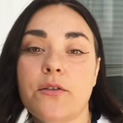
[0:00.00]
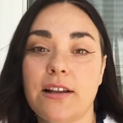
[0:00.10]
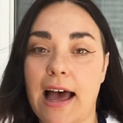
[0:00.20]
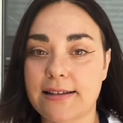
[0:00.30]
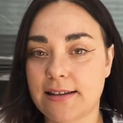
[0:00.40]

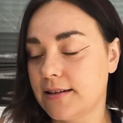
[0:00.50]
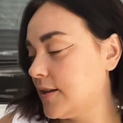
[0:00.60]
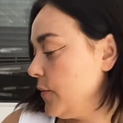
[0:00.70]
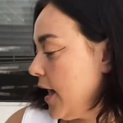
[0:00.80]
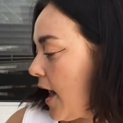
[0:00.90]
last things
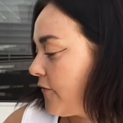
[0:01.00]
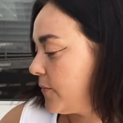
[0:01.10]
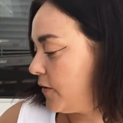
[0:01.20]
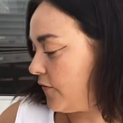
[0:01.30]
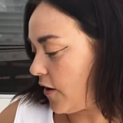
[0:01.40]
that we have
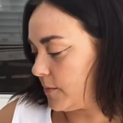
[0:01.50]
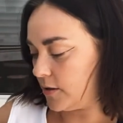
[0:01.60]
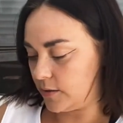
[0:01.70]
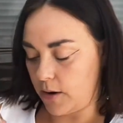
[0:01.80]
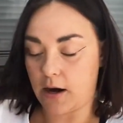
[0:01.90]
from the
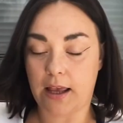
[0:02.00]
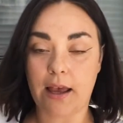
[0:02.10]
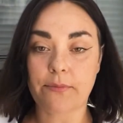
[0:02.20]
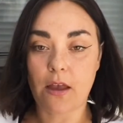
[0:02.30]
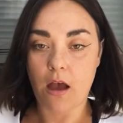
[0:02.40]
farmer's
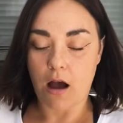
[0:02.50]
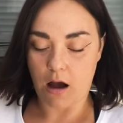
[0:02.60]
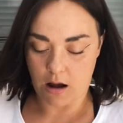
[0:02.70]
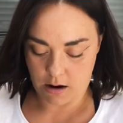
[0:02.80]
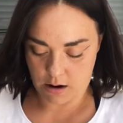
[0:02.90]
market
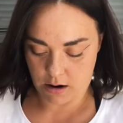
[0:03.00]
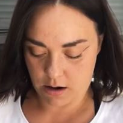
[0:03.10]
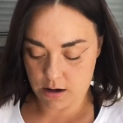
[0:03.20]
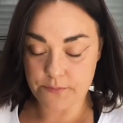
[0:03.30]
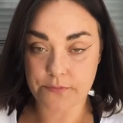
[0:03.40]

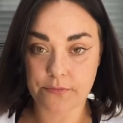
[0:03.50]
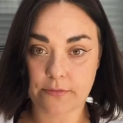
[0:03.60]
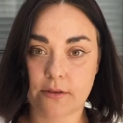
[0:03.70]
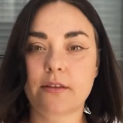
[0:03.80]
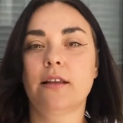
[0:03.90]
are
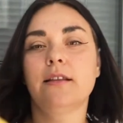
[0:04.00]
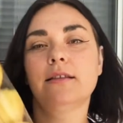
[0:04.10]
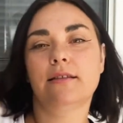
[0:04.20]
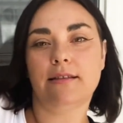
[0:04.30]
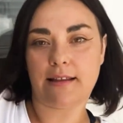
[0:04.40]

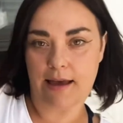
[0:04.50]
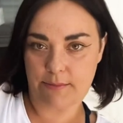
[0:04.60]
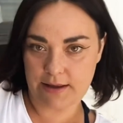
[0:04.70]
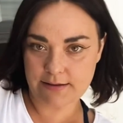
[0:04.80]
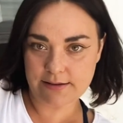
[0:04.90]

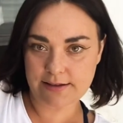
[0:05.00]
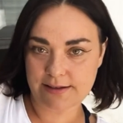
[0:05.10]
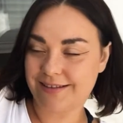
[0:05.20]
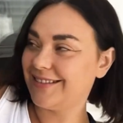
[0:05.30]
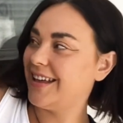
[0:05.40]
lemons.